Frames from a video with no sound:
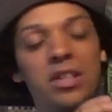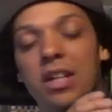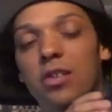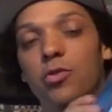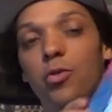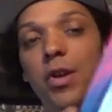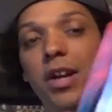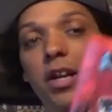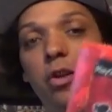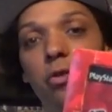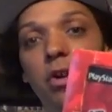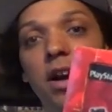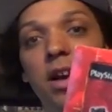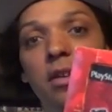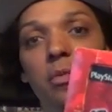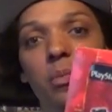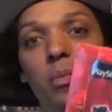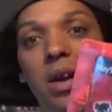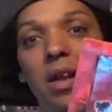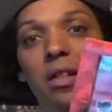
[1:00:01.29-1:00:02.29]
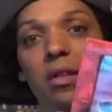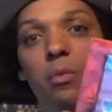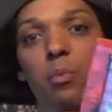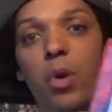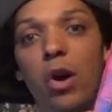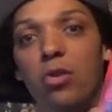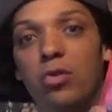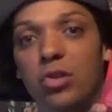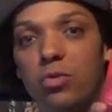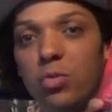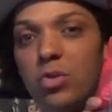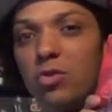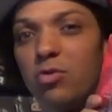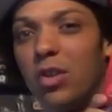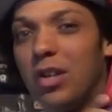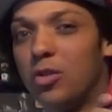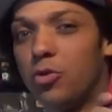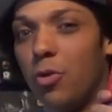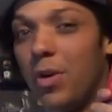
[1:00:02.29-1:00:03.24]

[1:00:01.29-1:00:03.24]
said 20 quid, and, and the postage was like